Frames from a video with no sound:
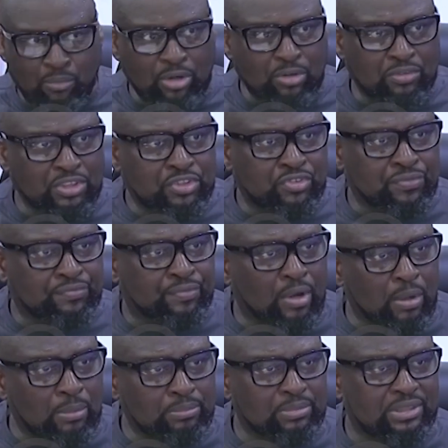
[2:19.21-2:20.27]
One of these
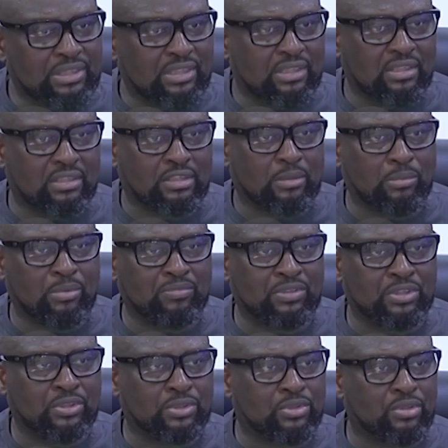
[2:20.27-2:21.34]
reforms, some of
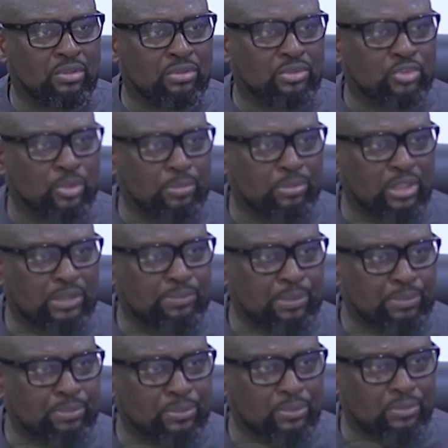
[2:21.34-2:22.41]
these scrupulous
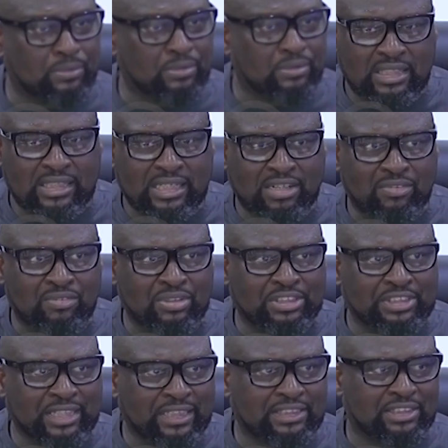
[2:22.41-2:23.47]
people, they are
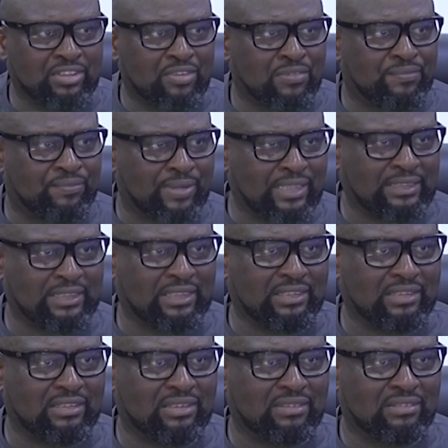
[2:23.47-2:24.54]
rejecting or fighting,
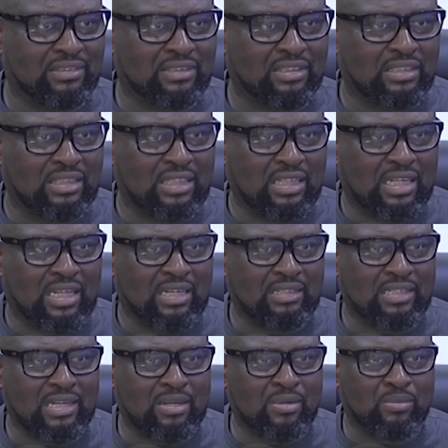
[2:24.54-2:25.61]
and
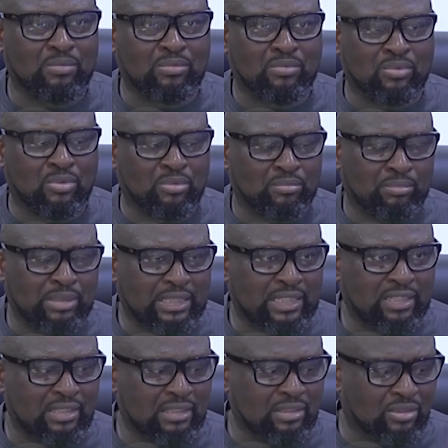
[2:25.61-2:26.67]
now
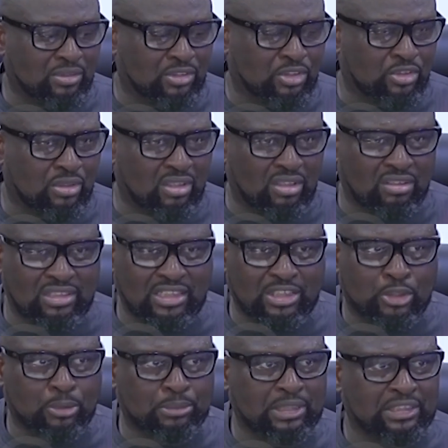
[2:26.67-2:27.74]
making on
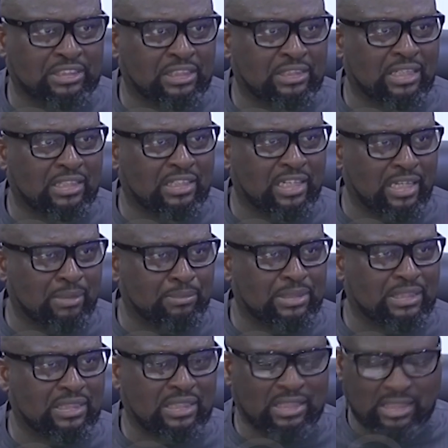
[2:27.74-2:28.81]
substantiated claims,